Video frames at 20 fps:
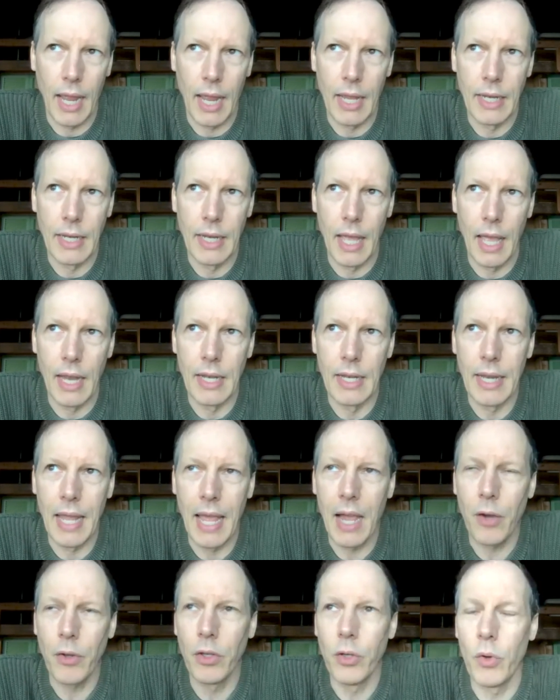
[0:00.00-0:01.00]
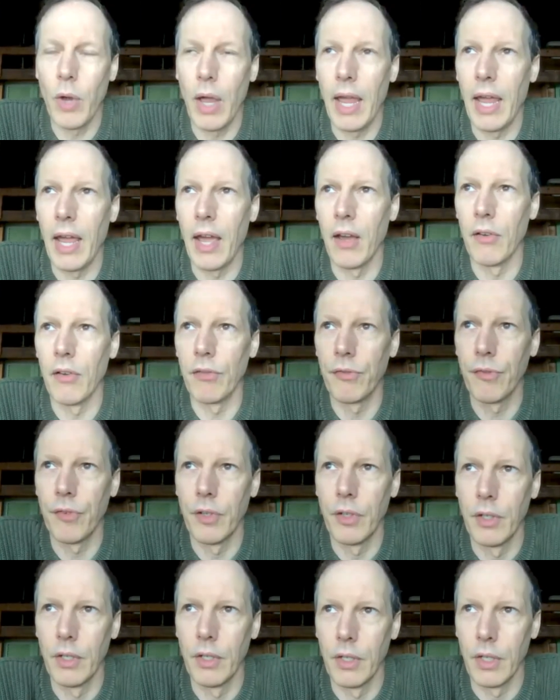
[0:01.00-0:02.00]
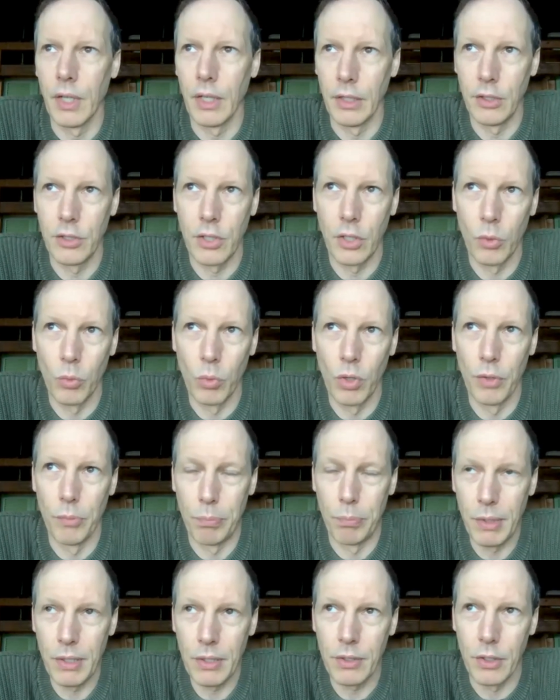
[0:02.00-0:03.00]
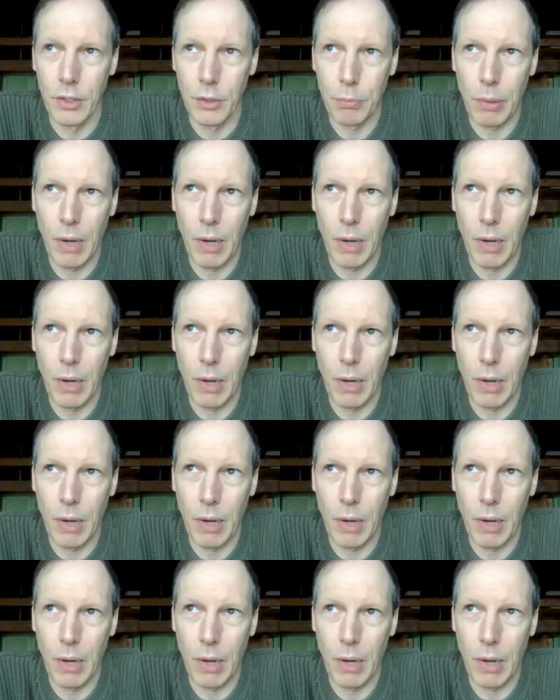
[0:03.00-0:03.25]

And now you have, at least in the world of business,